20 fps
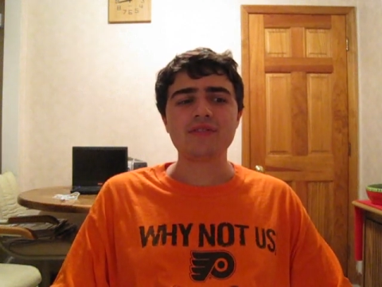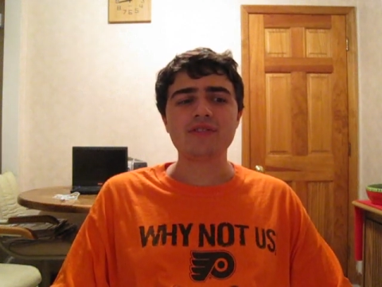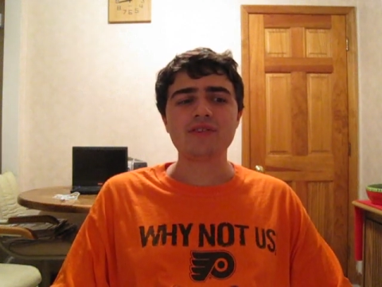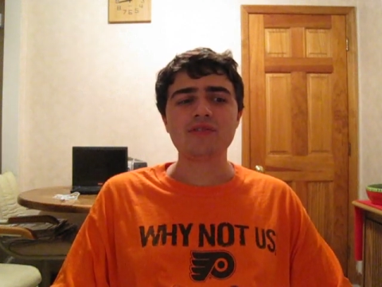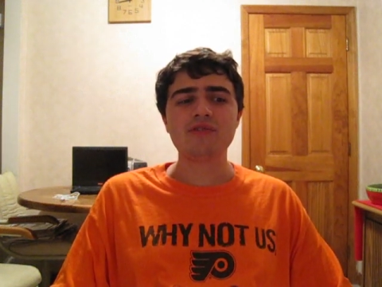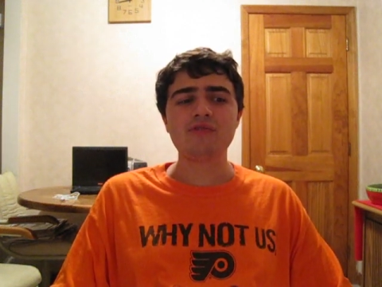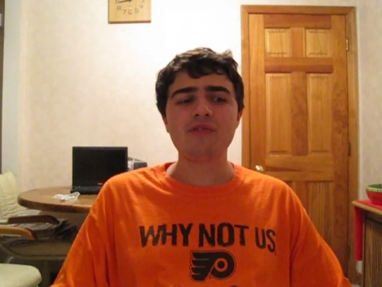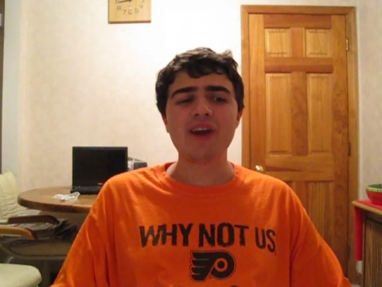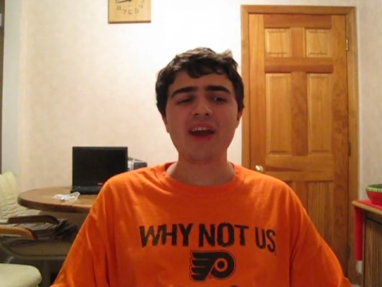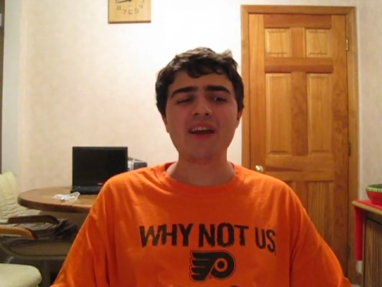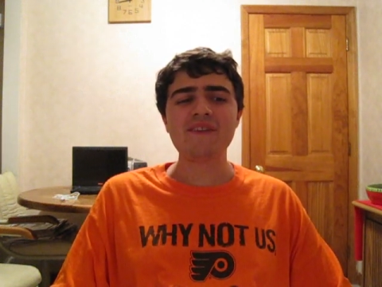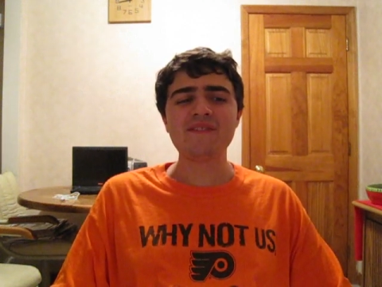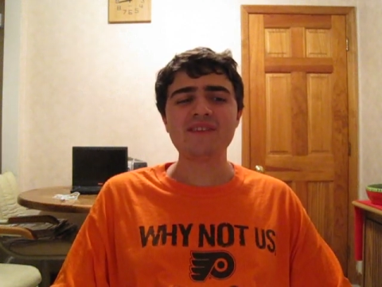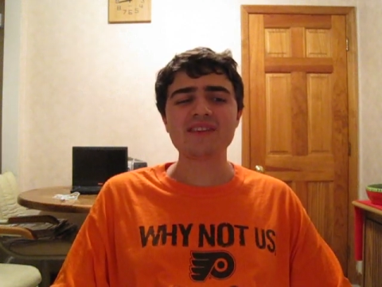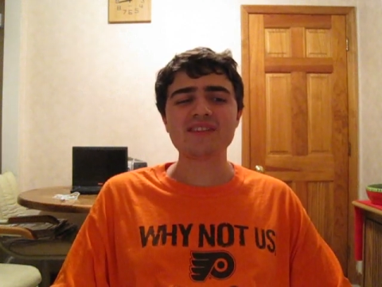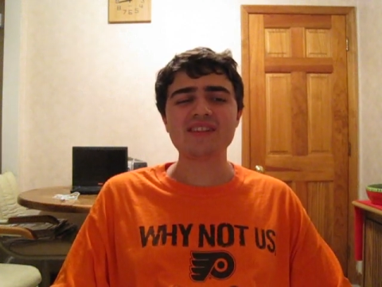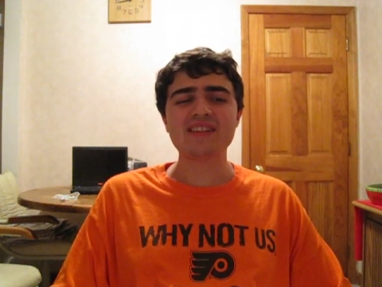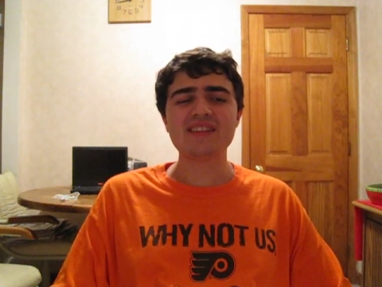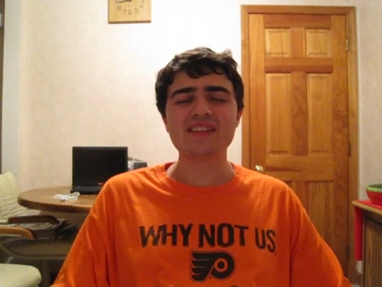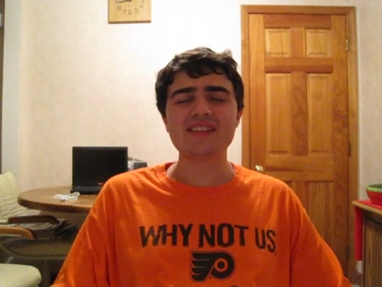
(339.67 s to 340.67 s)
The
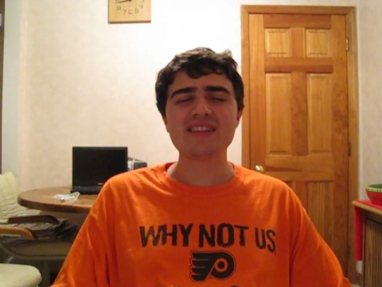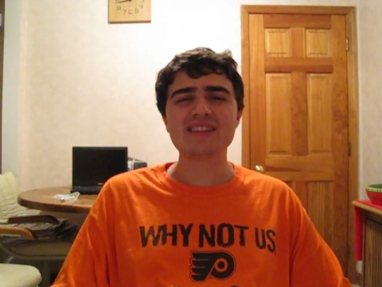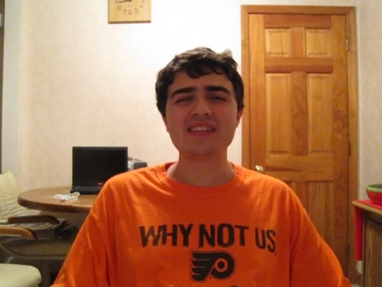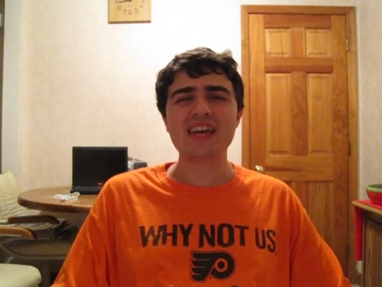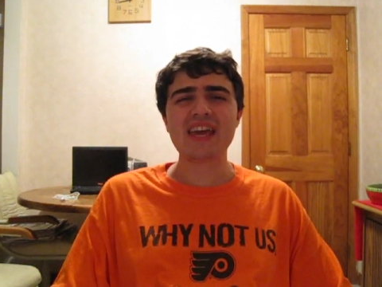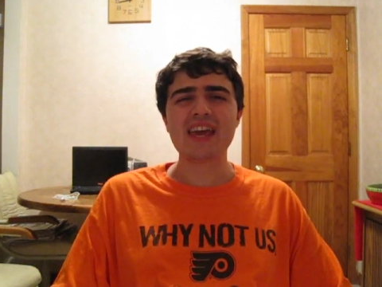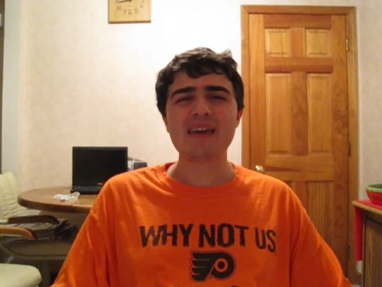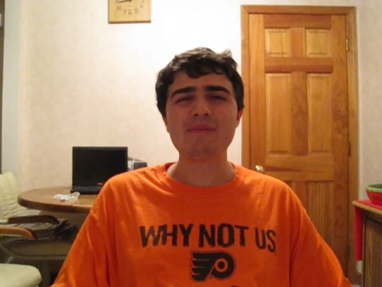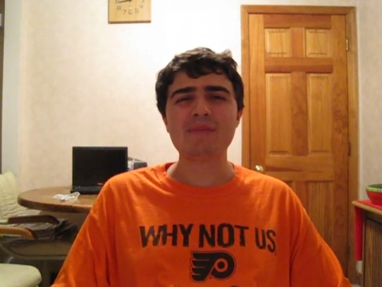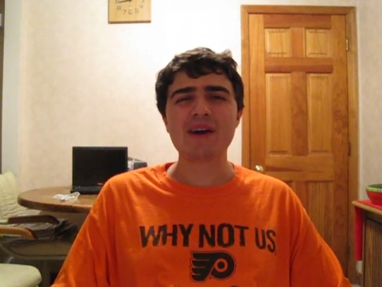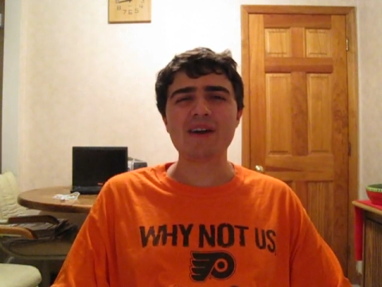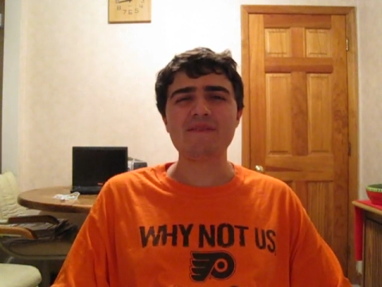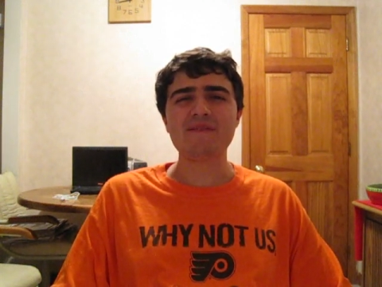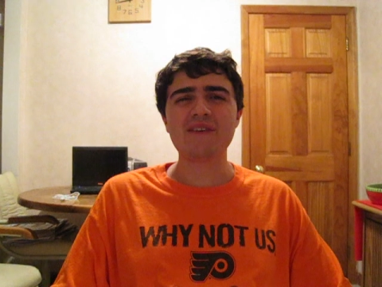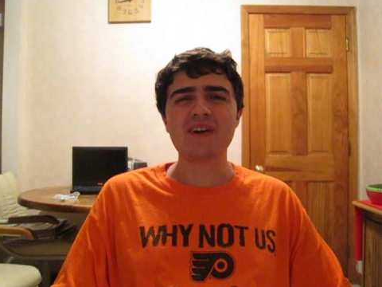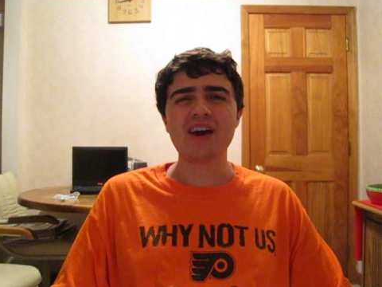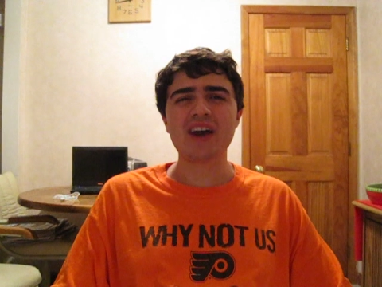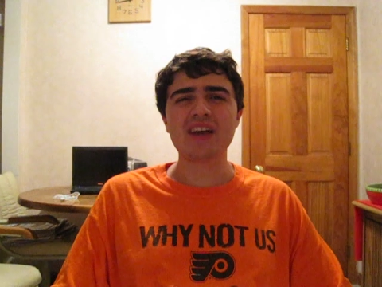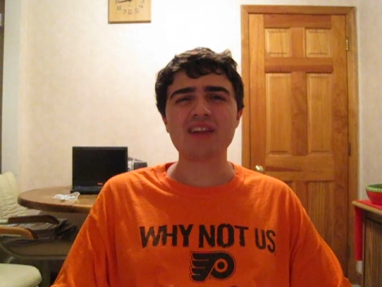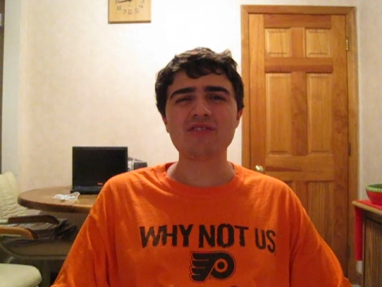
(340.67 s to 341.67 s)
graphics in this game I
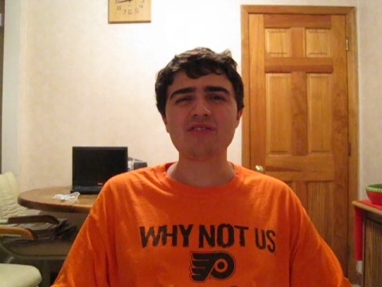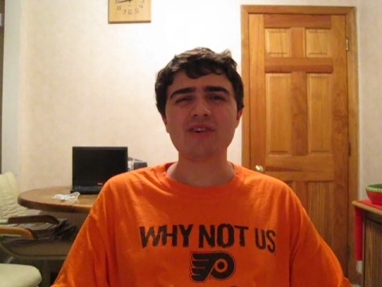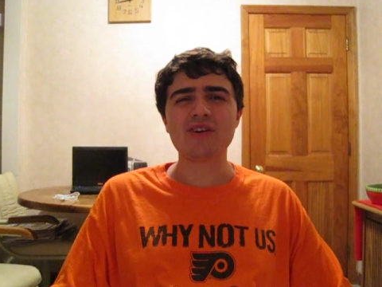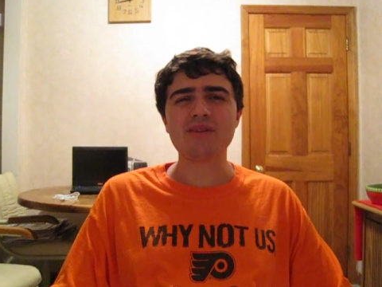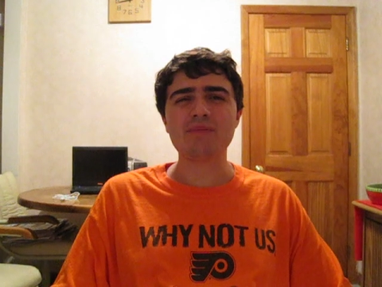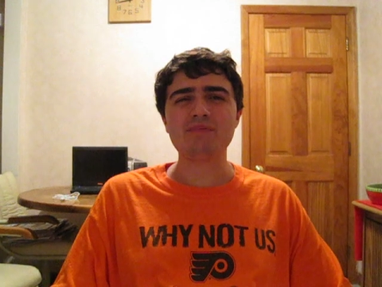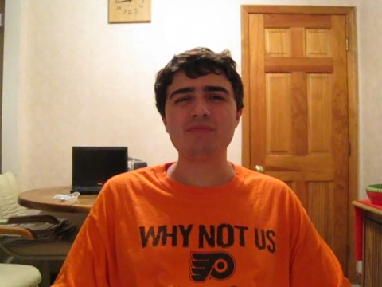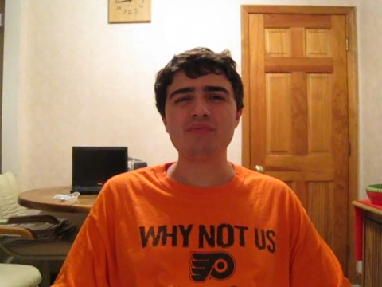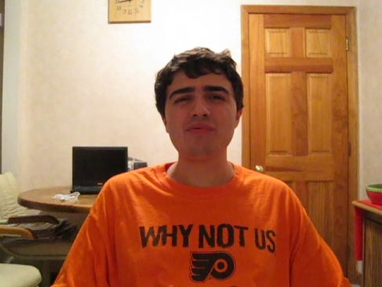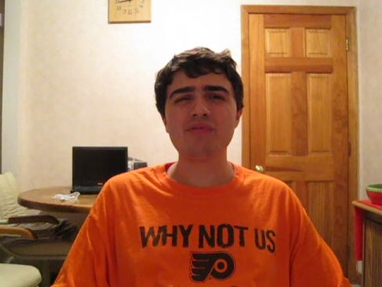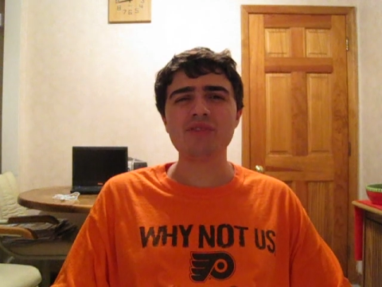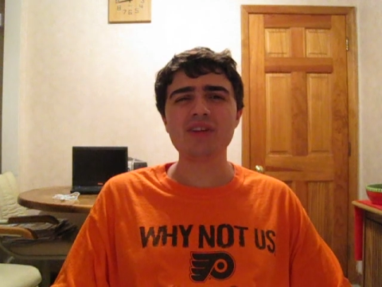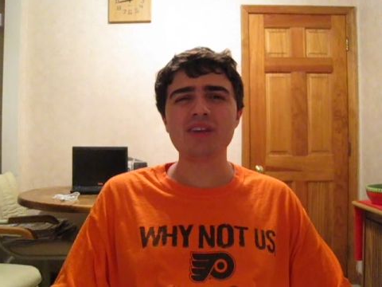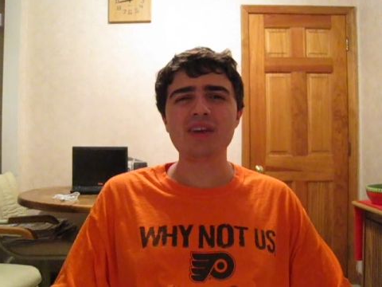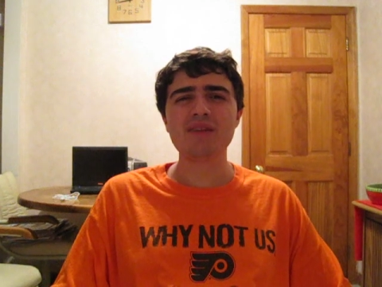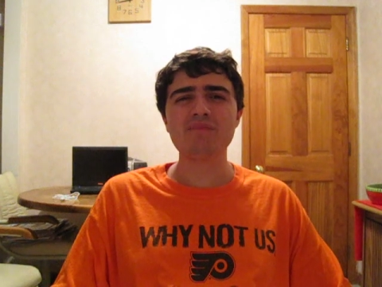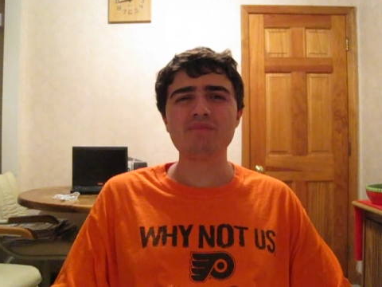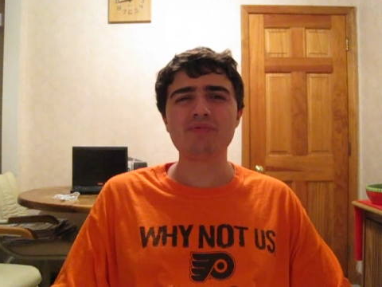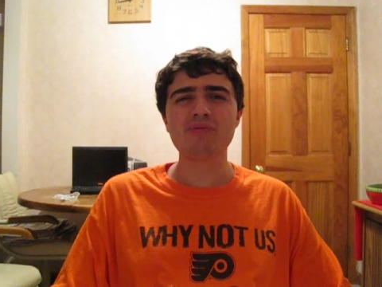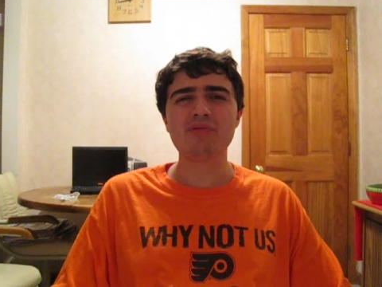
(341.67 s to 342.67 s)
find are
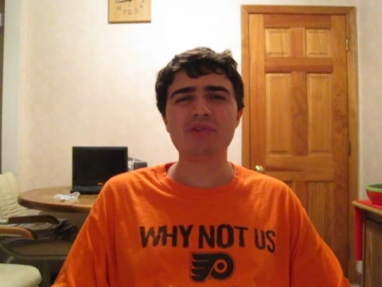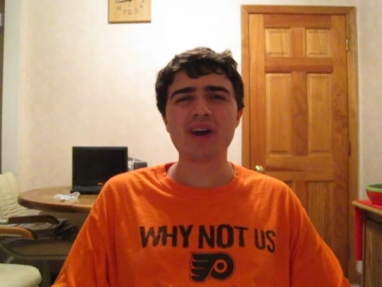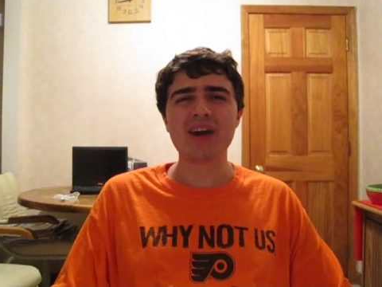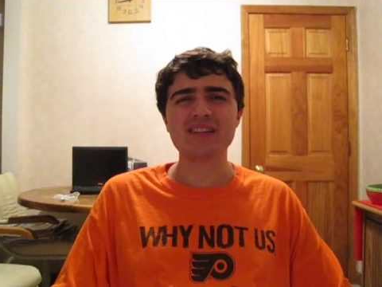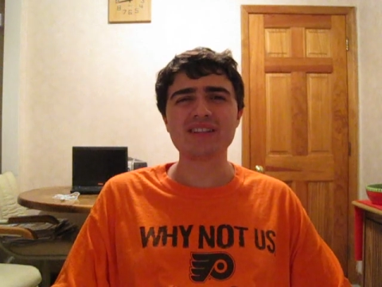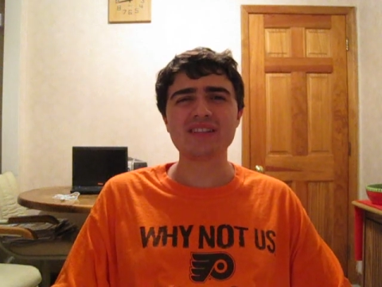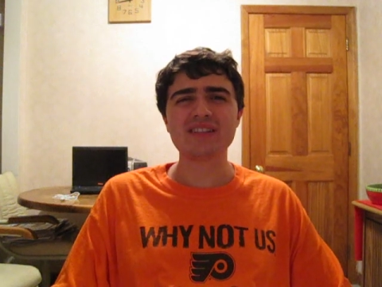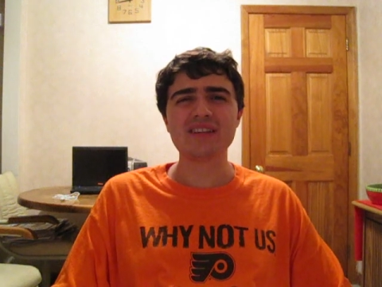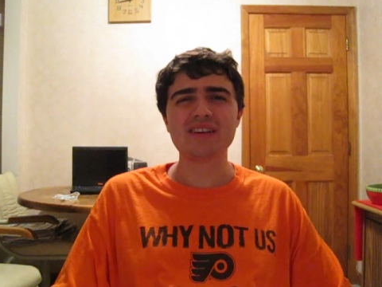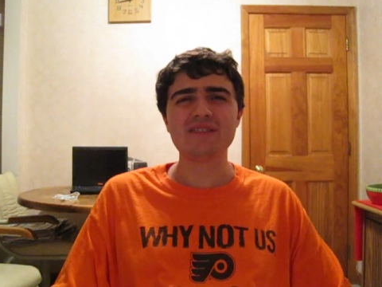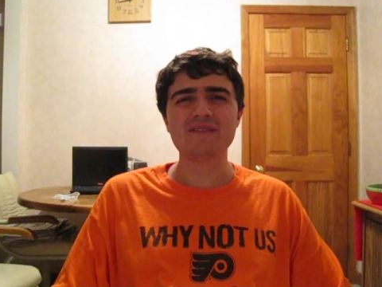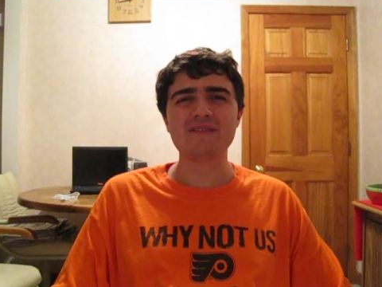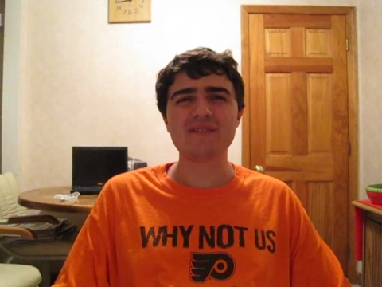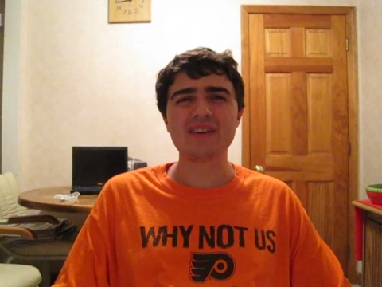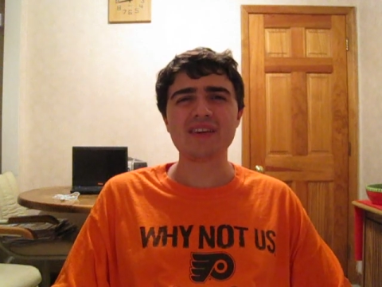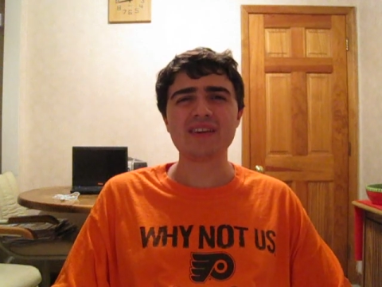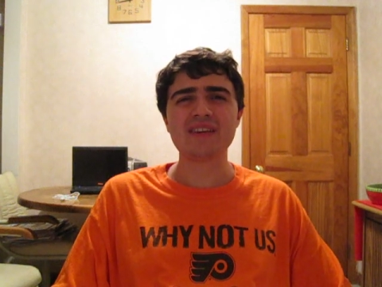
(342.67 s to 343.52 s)
pretty impressive,